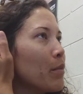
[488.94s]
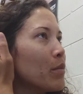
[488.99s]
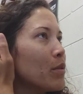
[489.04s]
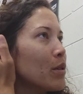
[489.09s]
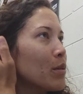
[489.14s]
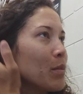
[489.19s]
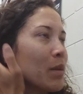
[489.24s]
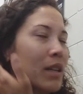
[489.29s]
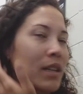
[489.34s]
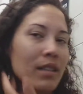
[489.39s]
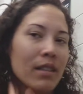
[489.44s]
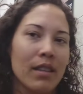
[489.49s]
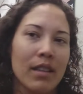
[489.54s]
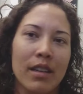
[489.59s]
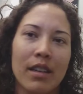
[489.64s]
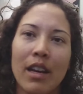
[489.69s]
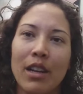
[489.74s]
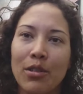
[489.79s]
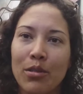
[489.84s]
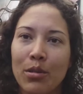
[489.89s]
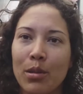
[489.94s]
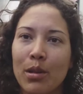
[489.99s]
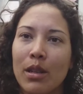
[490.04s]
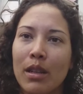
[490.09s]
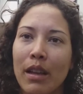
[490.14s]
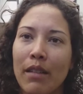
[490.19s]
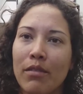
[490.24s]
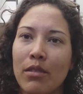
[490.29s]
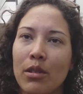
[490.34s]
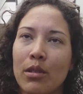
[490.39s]
just because of the nitrogen
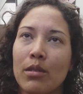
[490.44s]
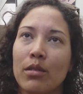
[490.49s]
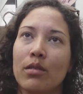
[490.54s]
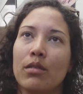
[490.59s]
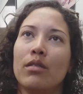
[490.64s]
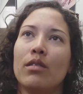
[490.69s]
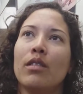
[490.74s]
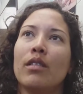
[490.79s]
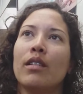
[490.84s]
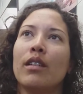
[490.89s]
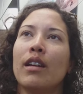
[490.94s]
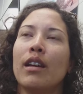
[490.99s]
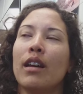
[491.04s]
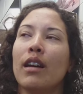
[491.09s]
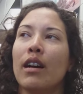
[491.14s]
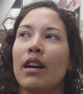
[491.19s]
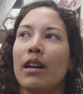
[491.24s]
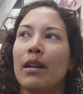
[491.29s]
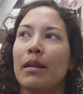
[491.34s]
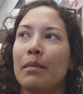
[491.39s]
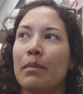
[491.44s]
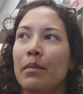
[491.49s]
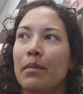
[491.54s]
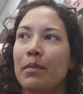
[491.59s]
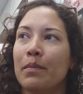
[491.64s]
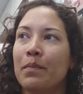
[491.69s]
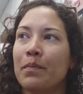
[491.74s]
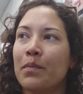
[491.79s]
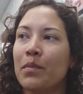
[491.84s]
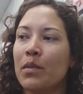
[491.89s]
levels.
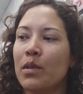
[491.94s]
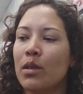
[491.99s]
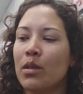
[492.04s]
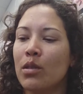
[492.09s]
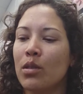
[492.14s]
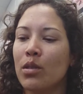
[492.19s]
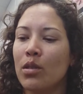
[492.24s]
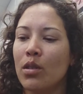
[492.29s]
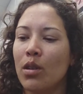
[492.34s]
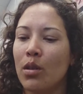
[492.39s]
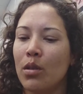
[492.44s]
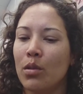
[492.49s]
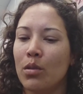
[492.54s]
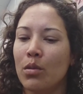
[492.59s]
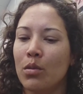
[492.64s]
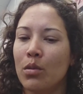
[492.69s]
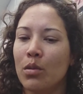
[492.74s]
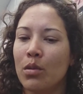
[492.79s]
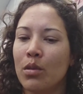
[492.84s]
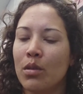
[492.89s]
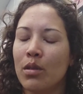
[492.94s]
So